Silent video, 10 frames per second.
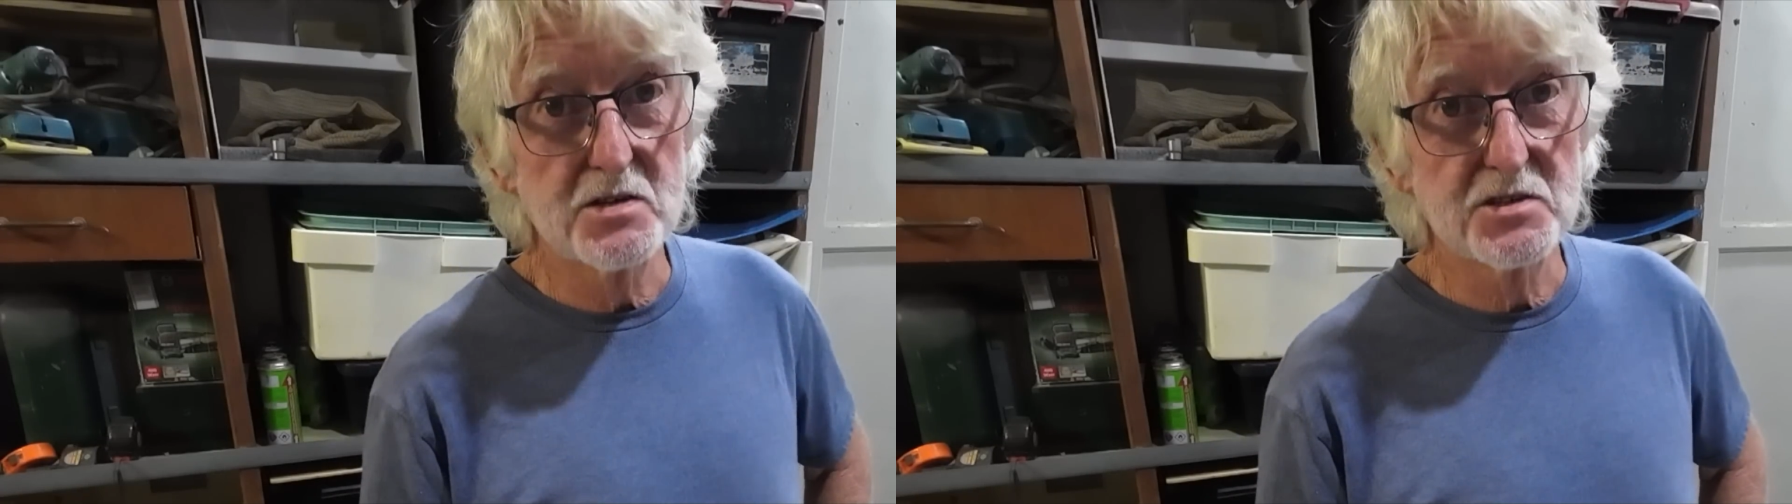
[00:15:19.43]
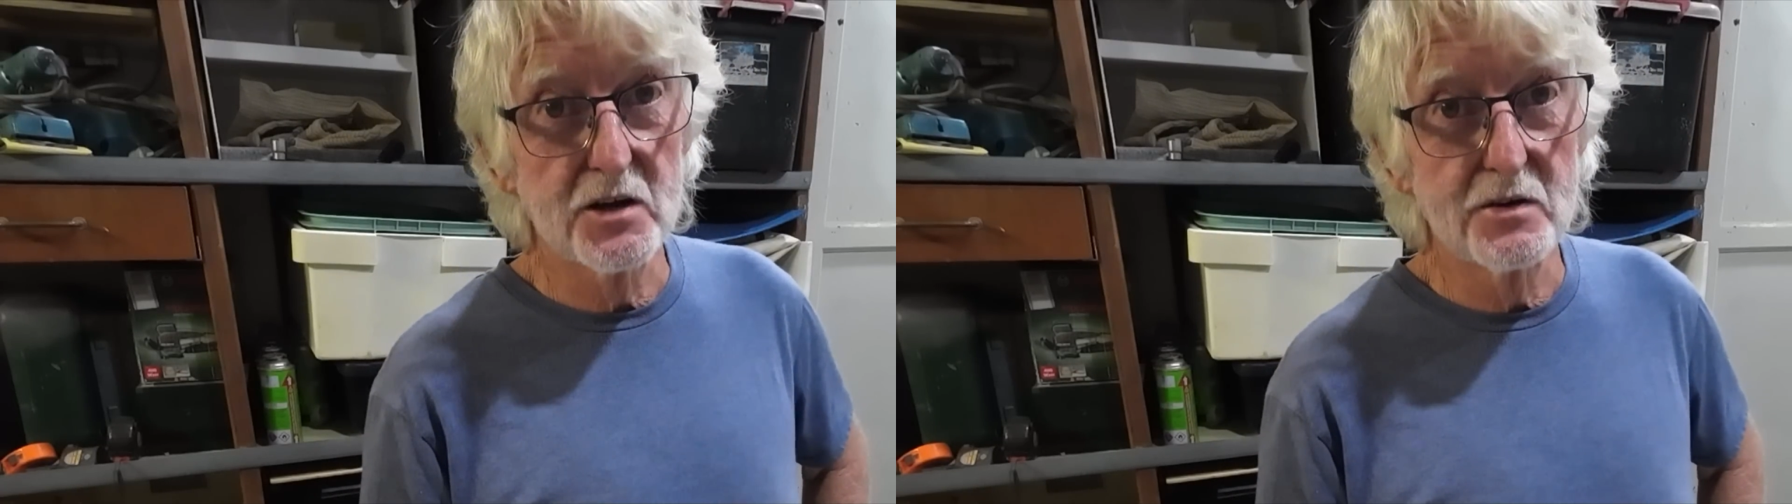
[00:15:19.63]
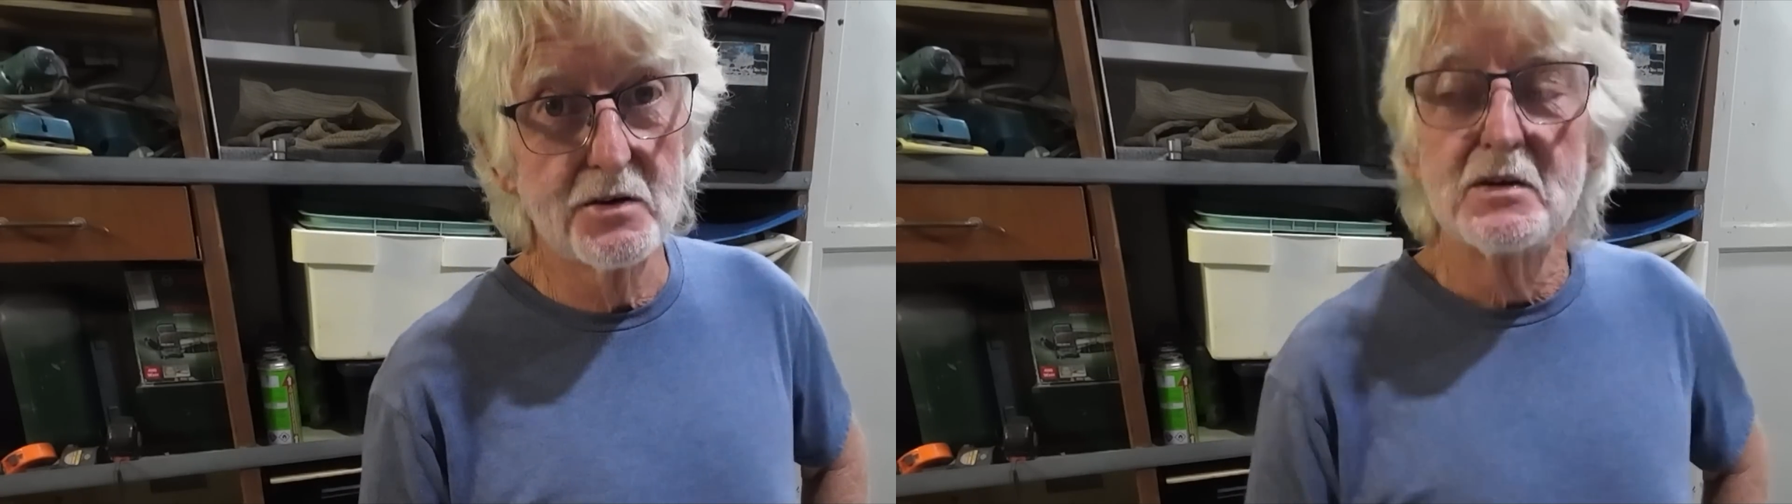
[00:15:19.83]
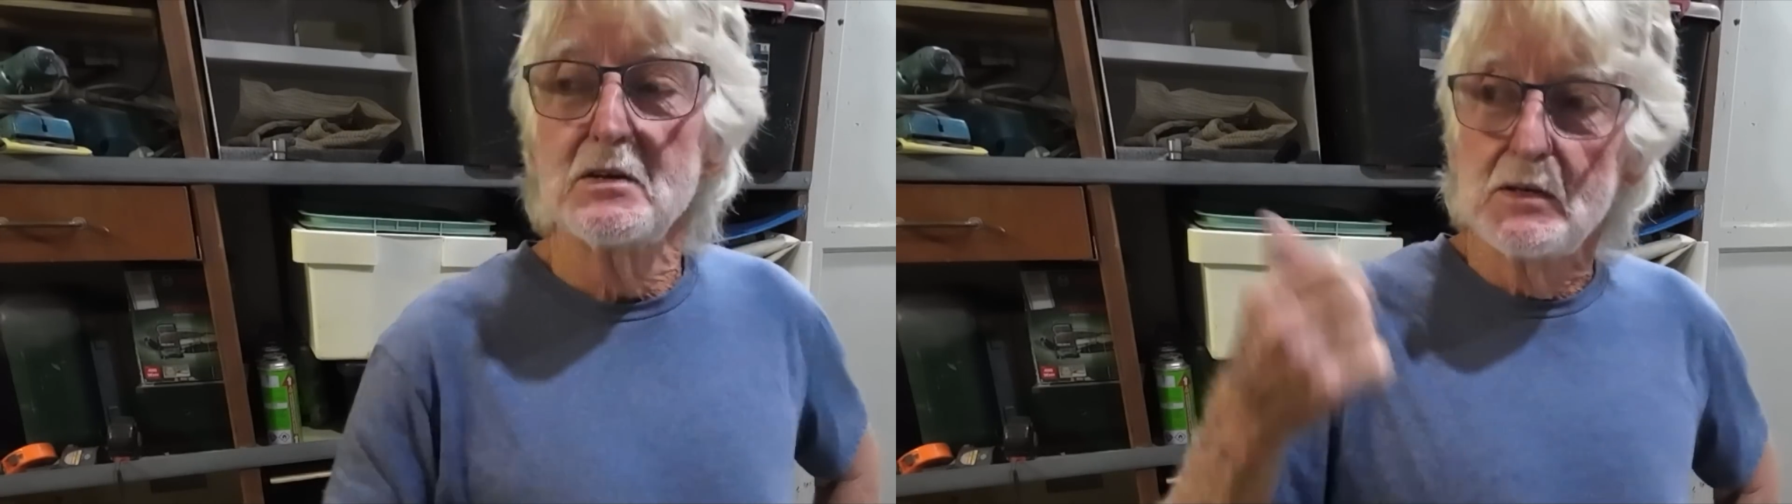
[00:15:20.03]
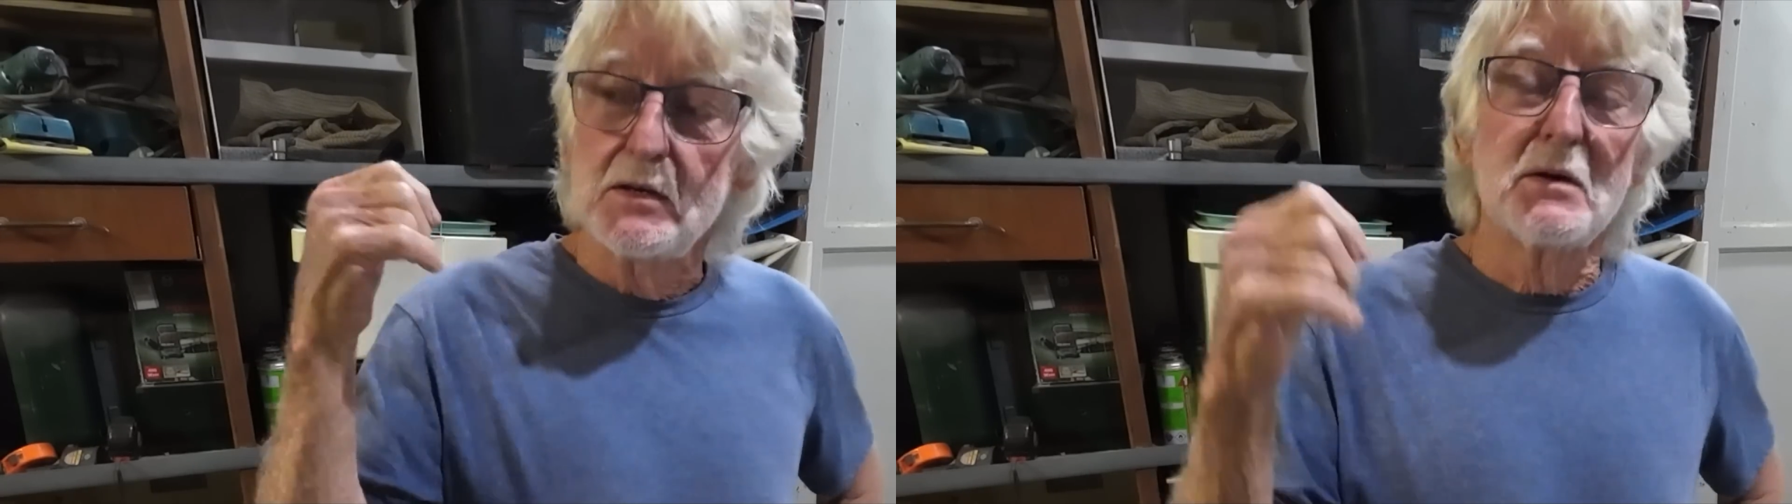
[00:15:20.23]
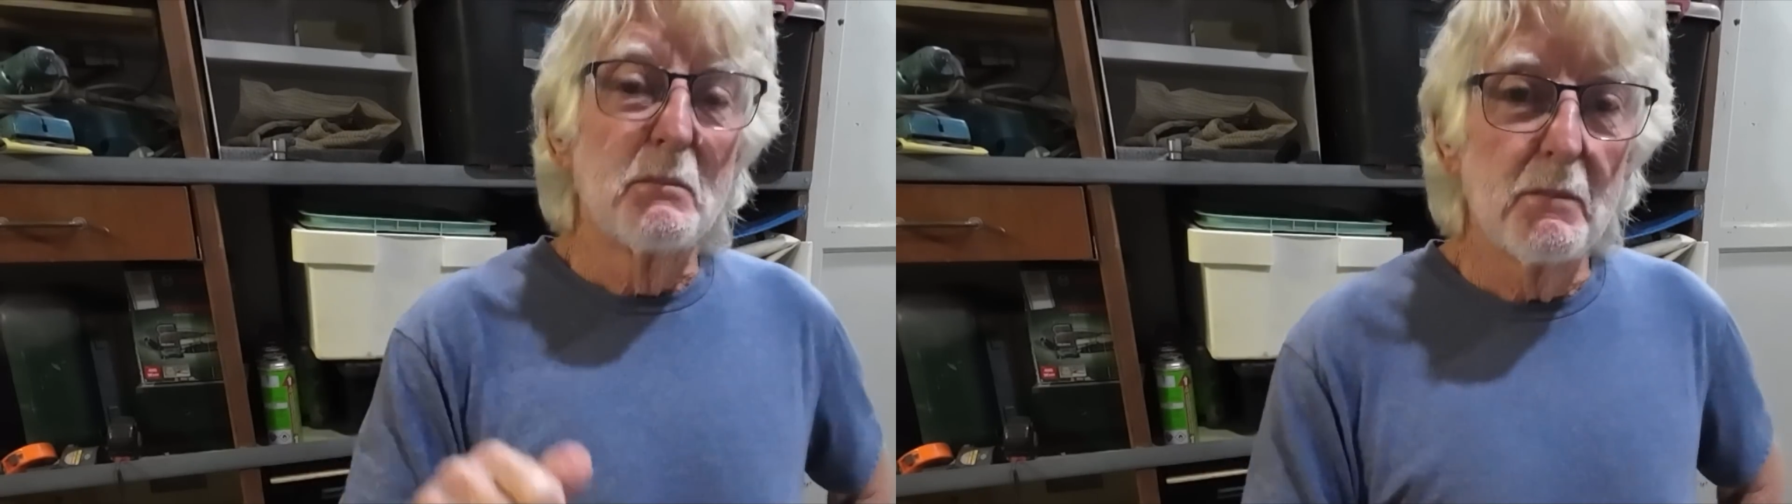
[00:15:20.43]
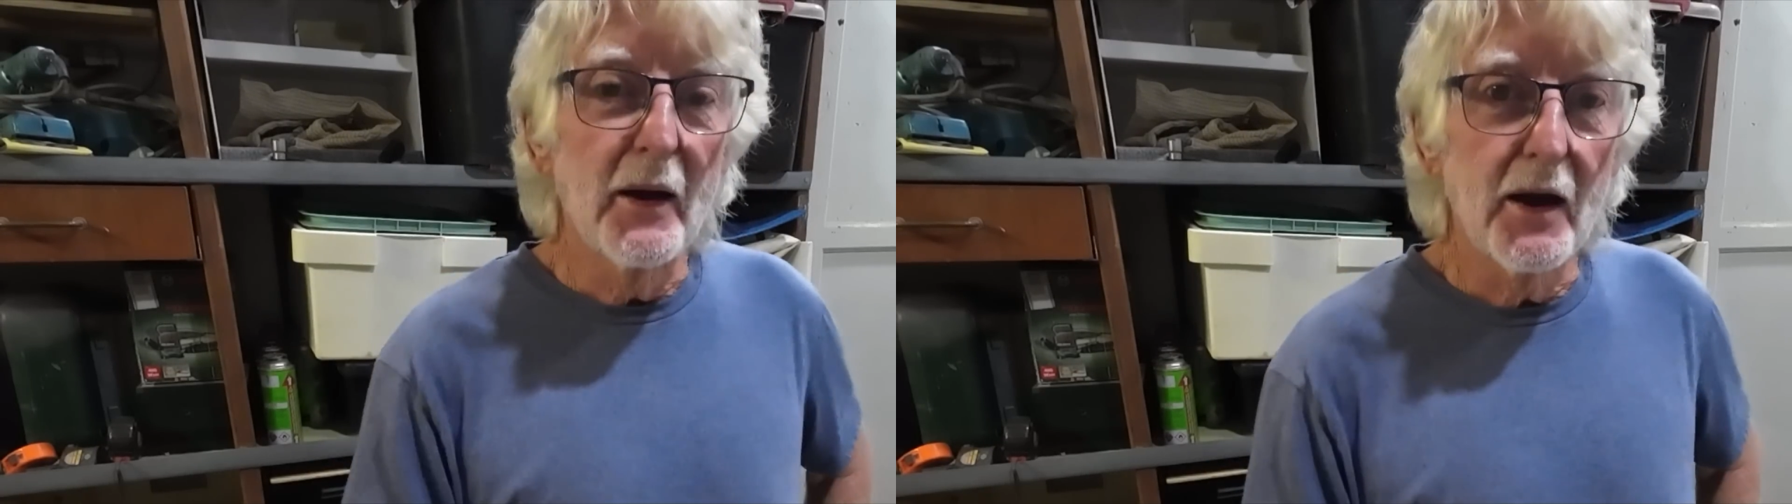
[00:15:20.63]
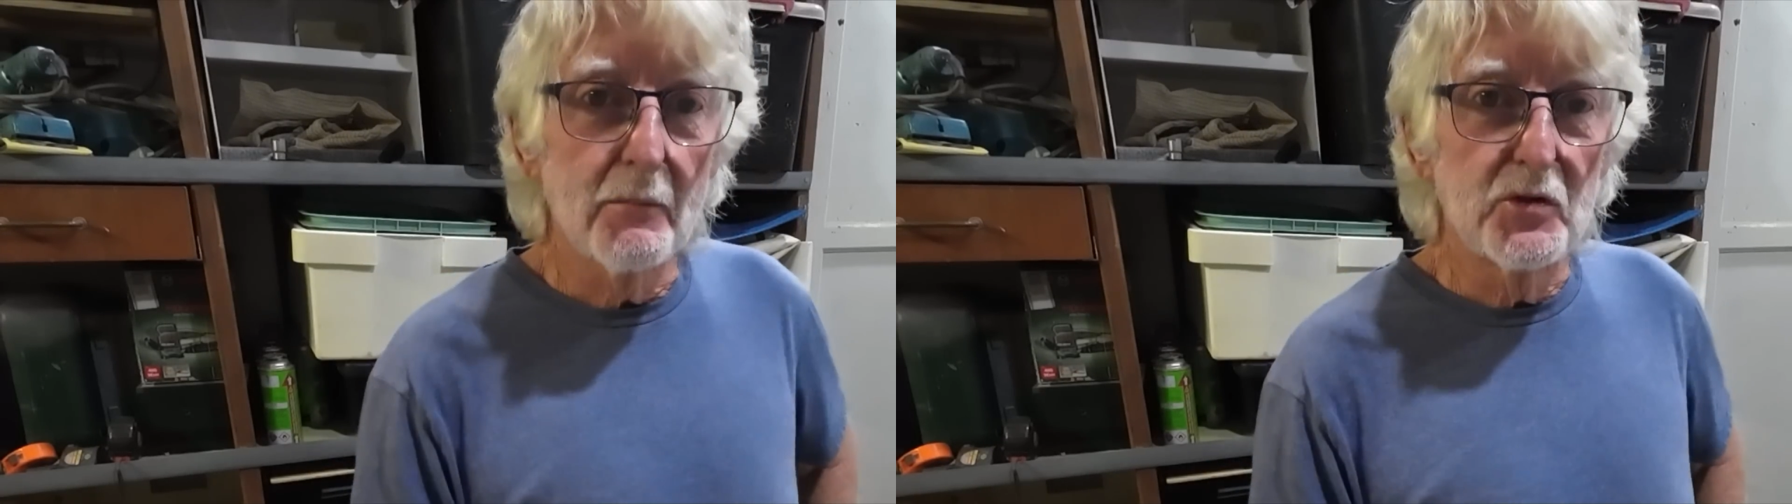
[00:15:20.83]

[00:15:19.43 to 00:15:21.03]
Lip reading: So back up